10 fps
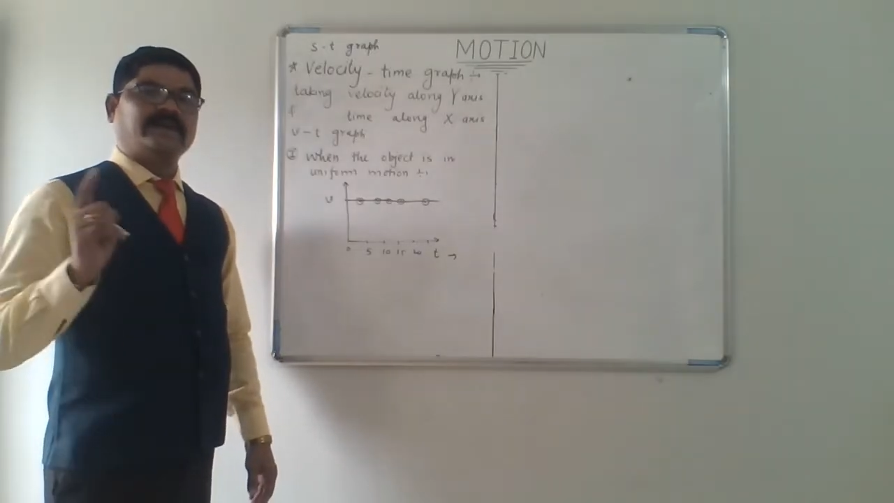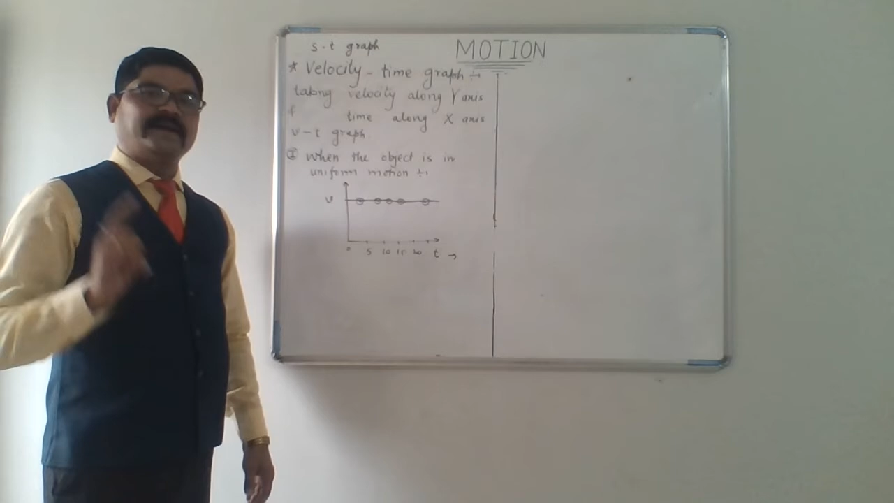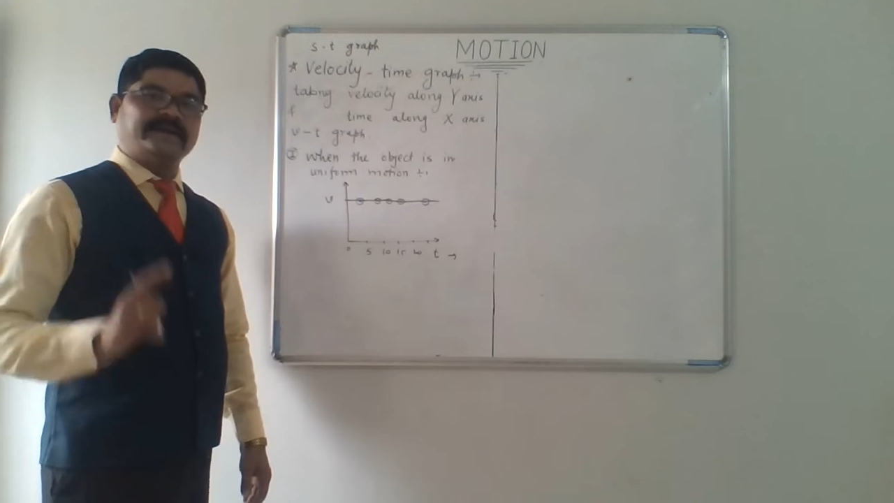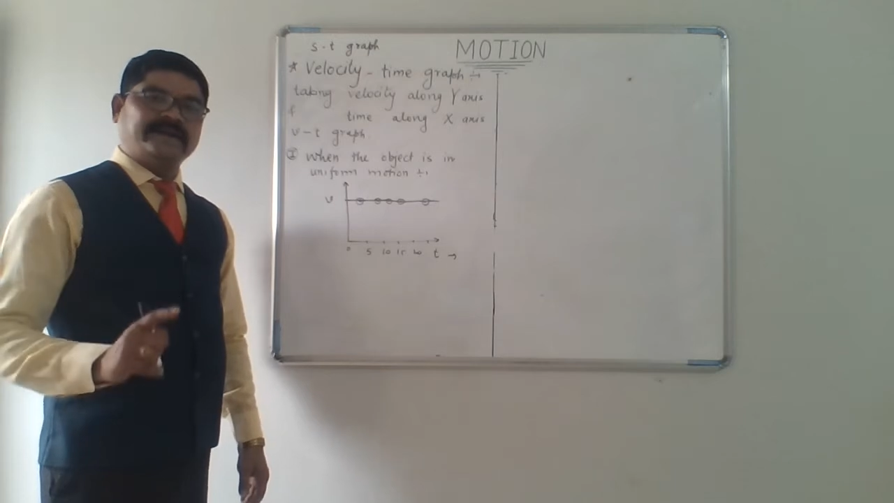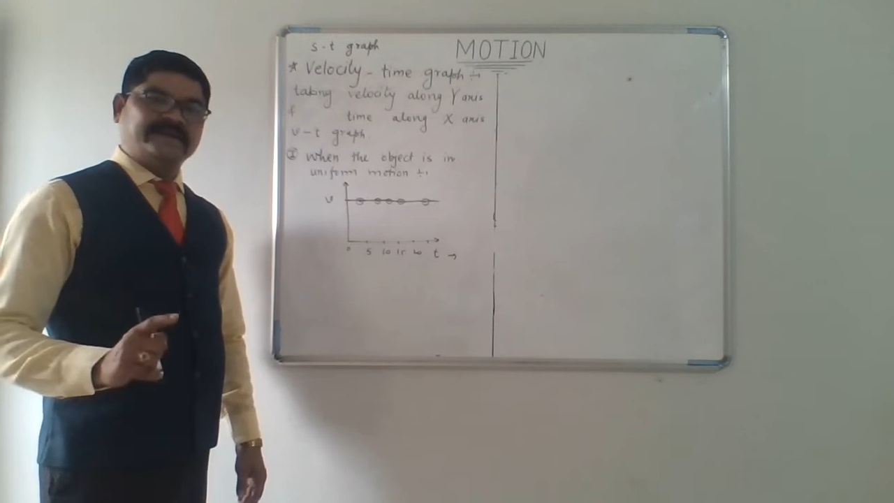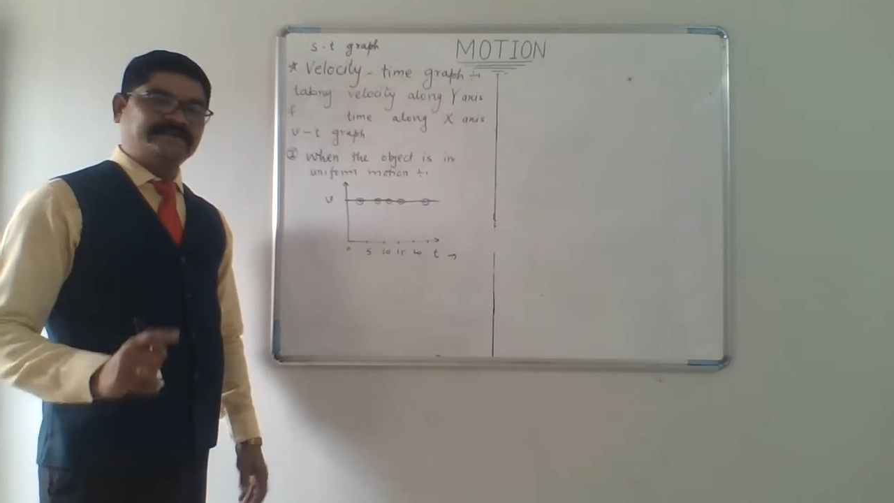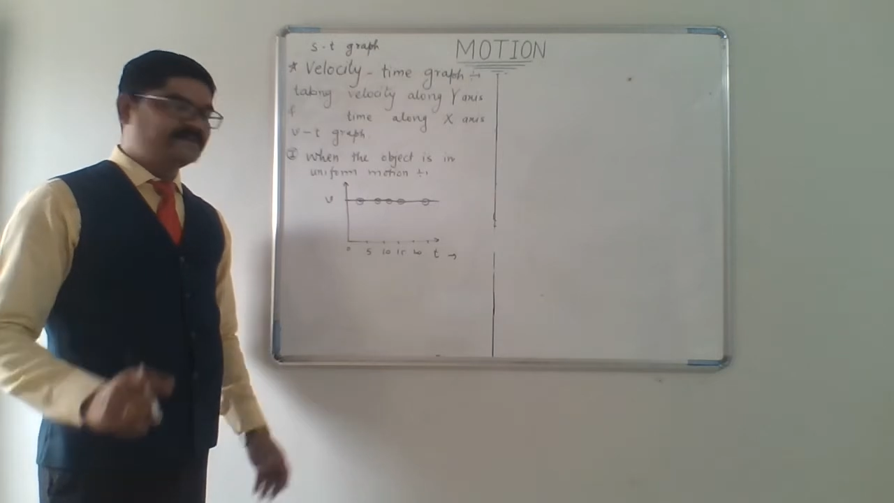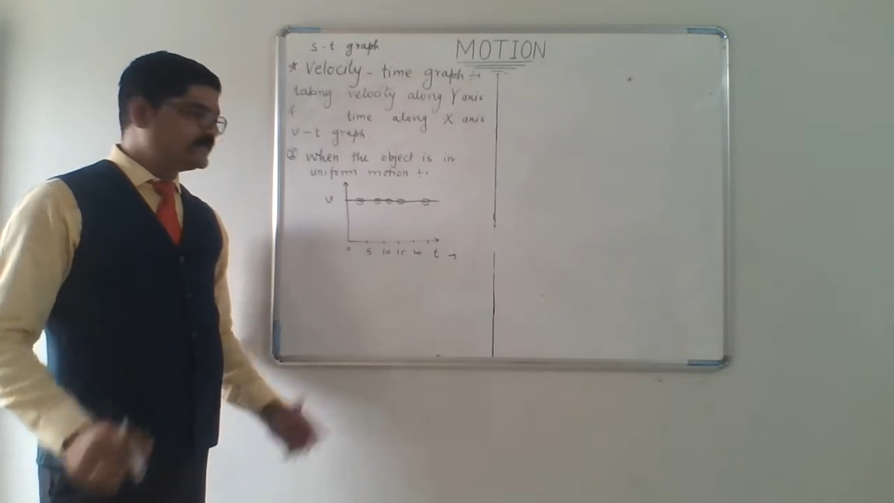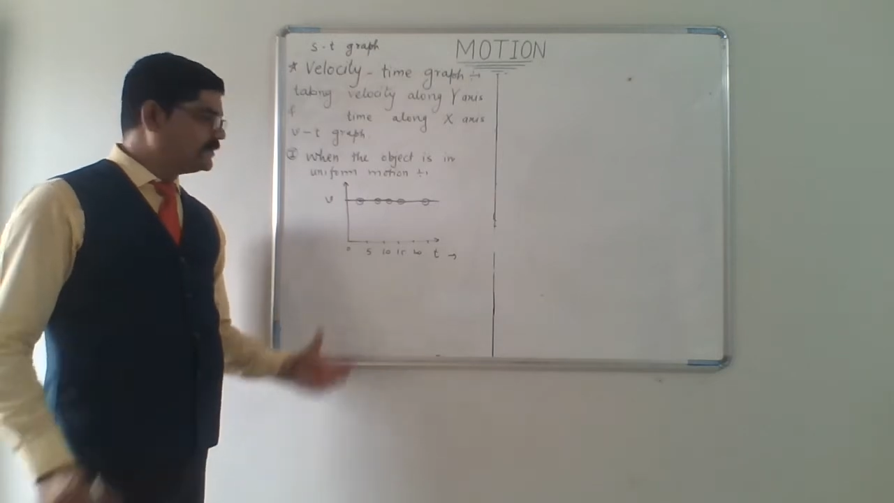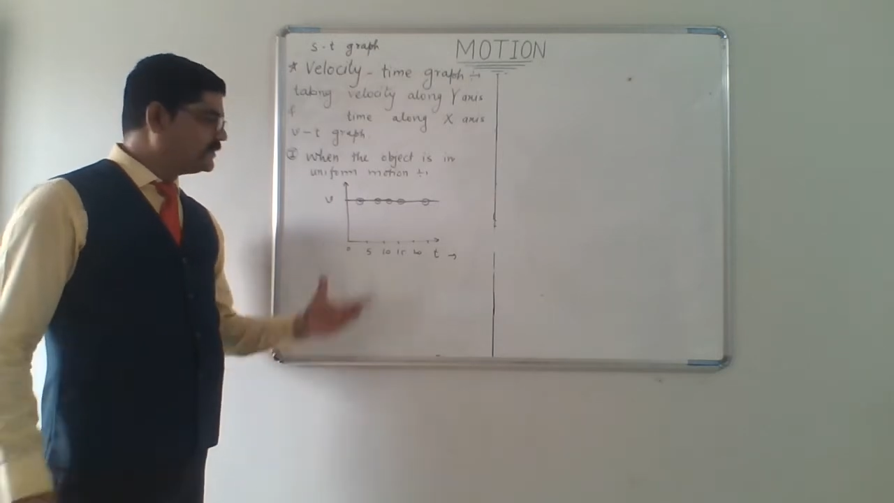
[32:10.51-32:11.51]
And
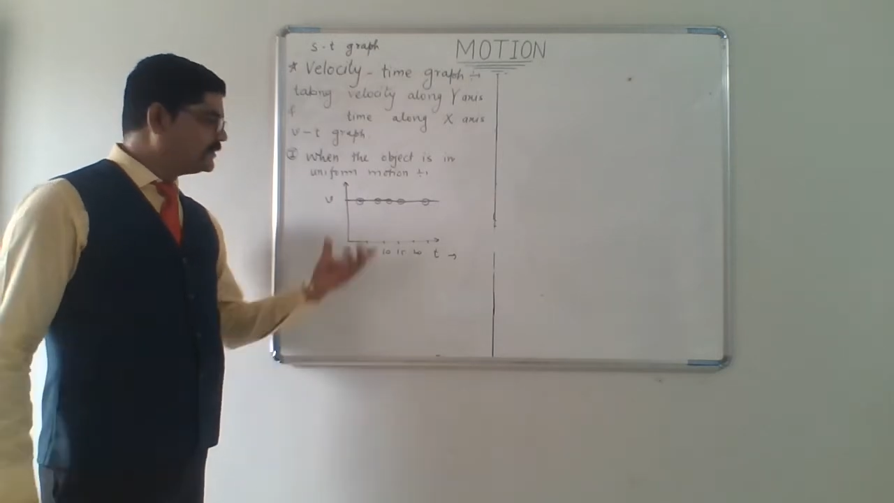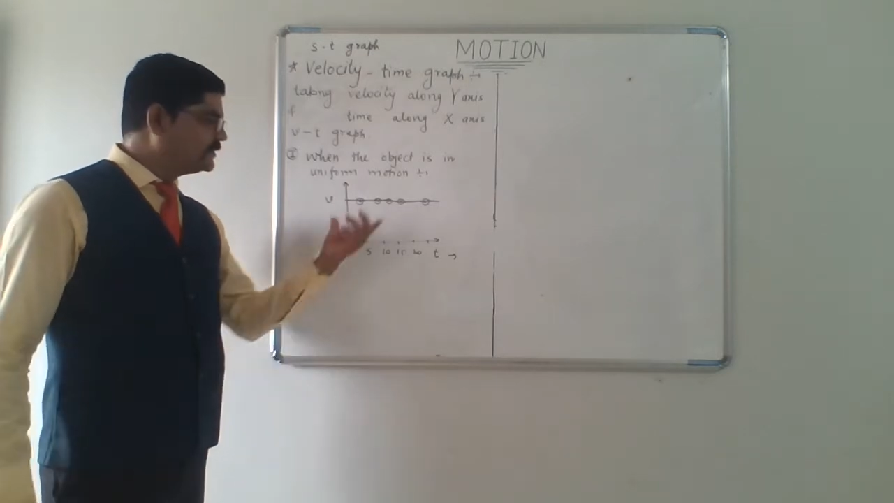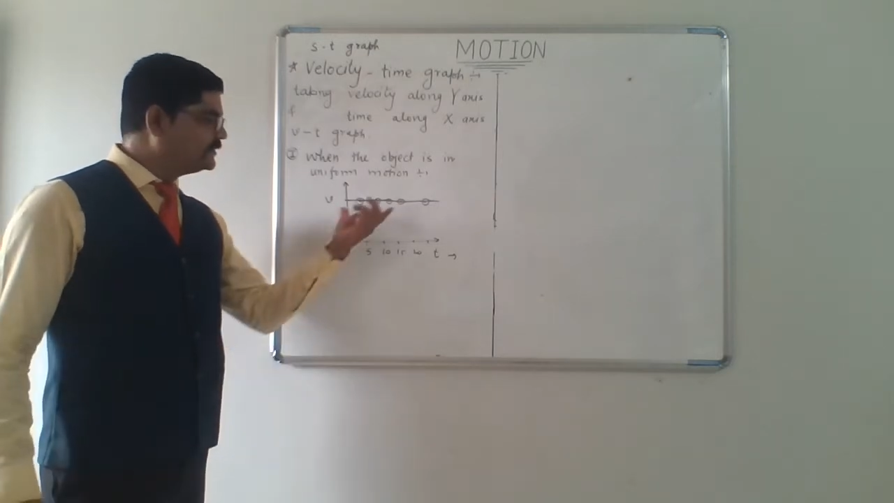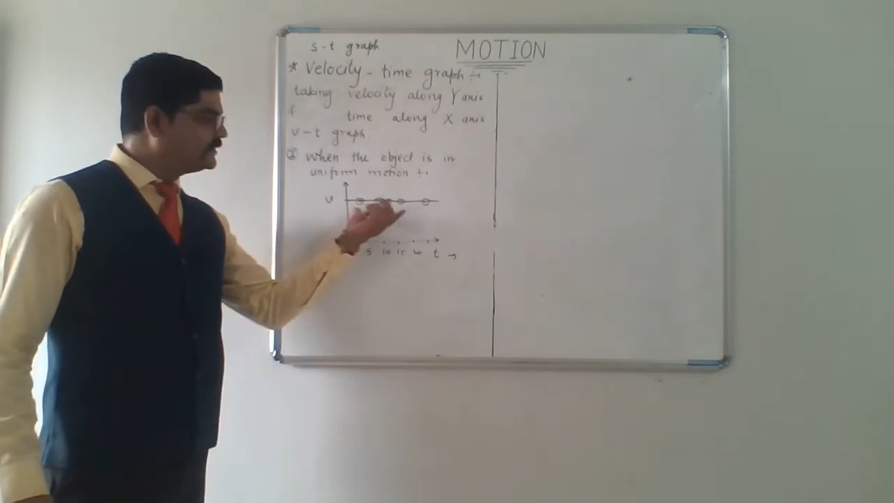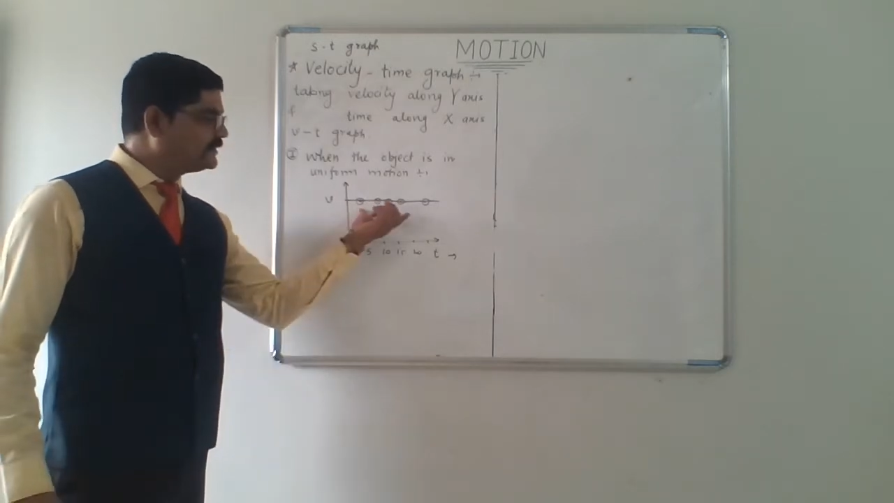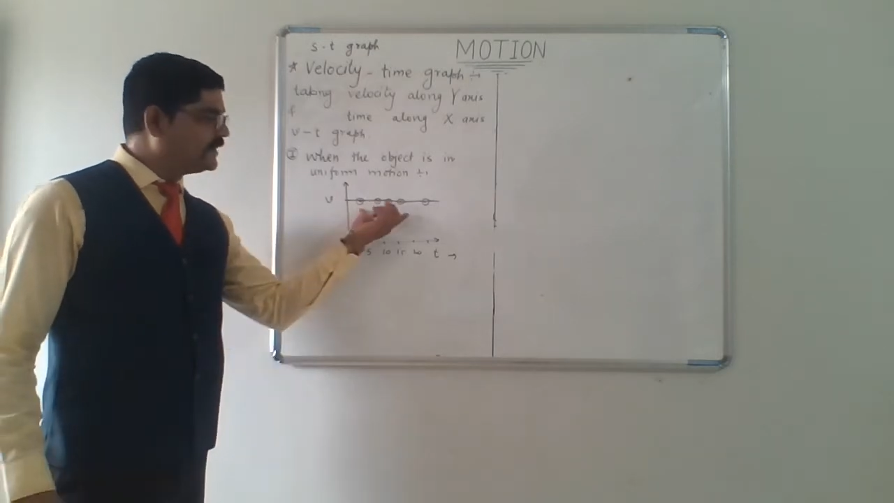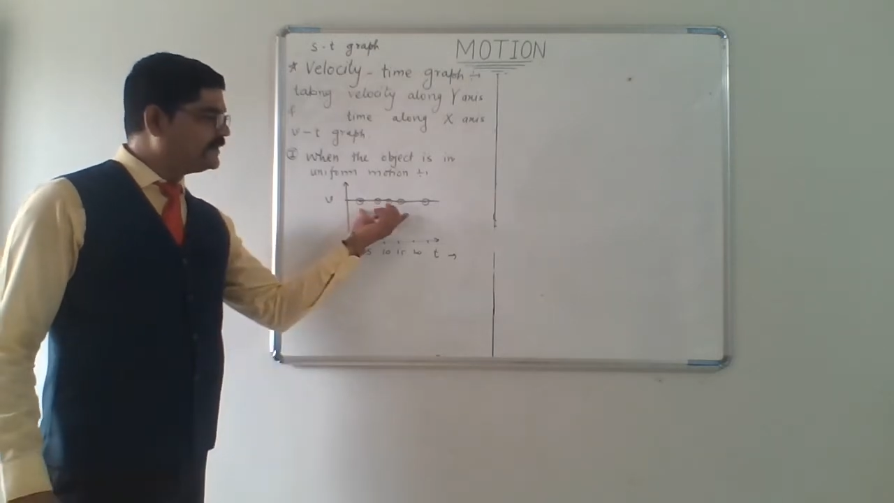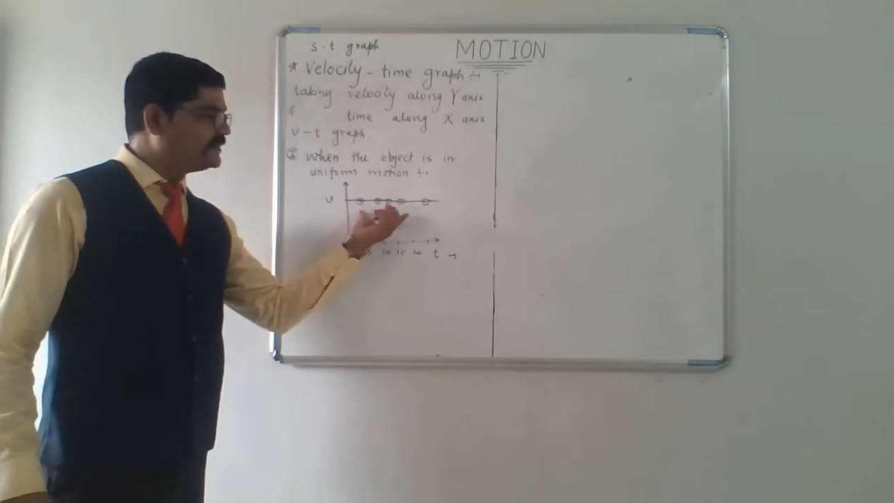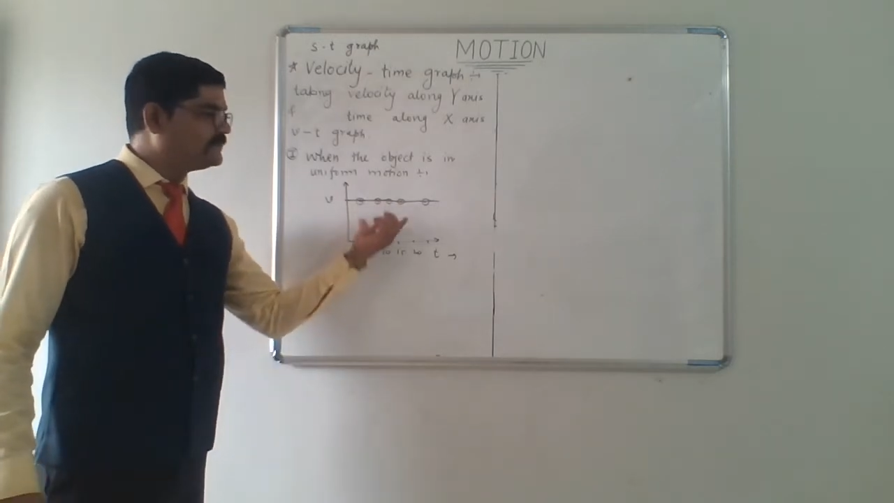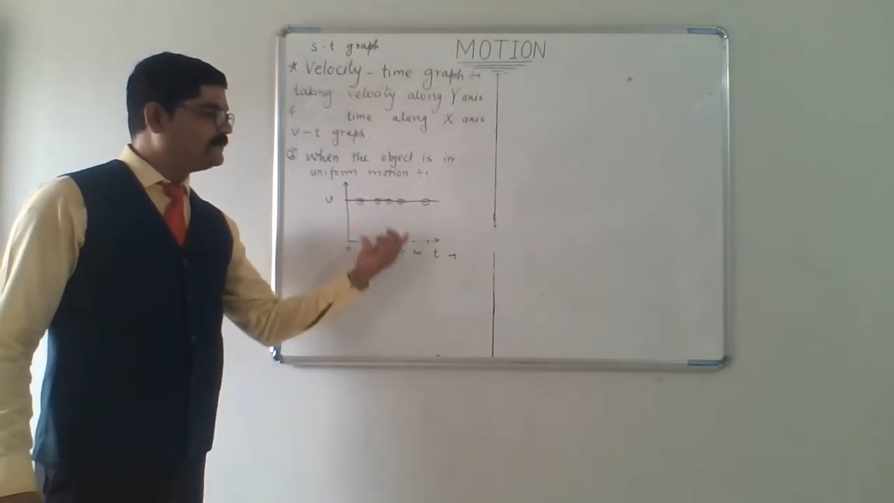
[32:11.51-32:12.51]
as this
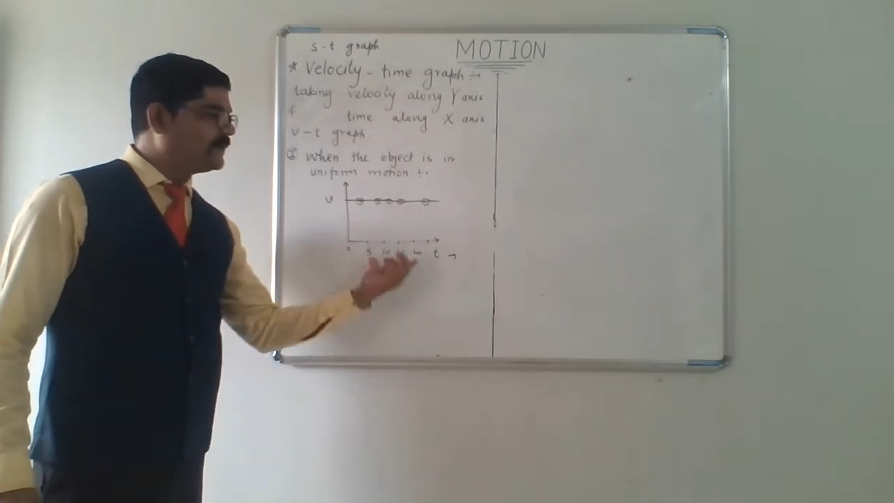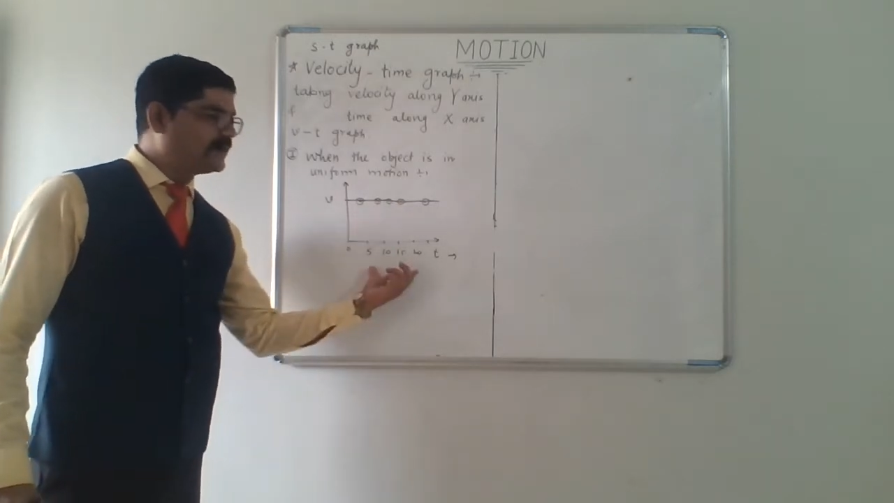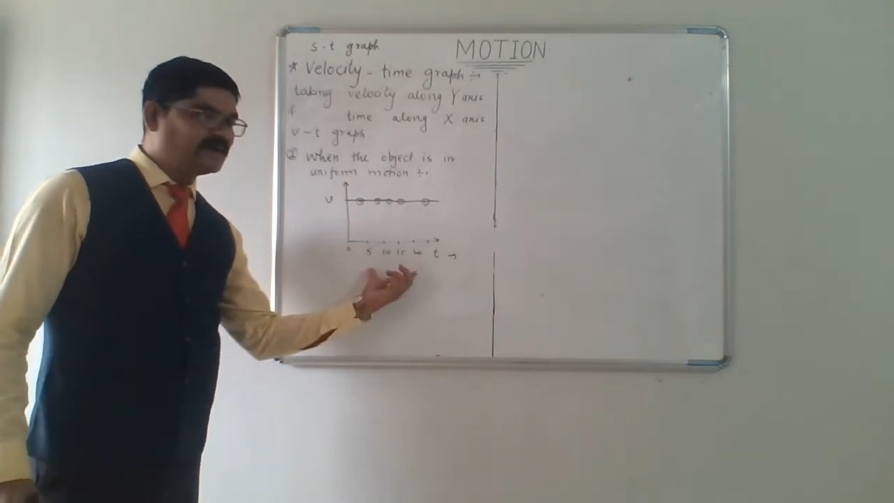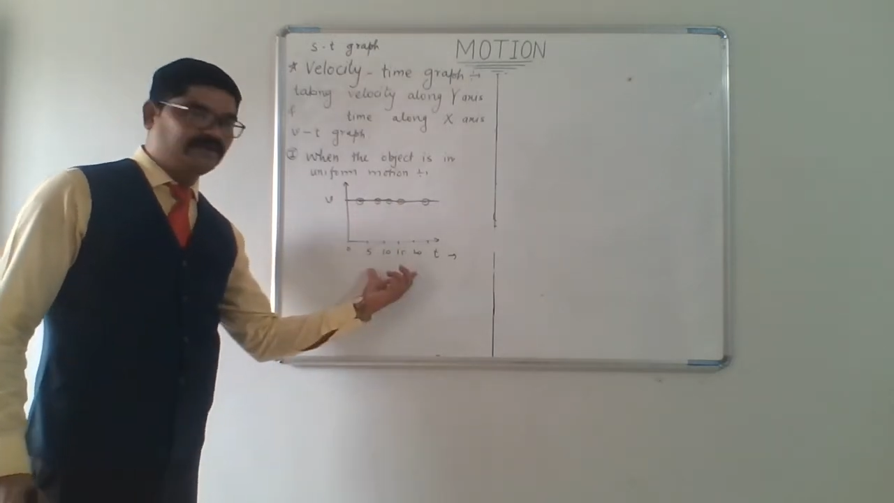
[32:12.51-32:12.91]
line is parallel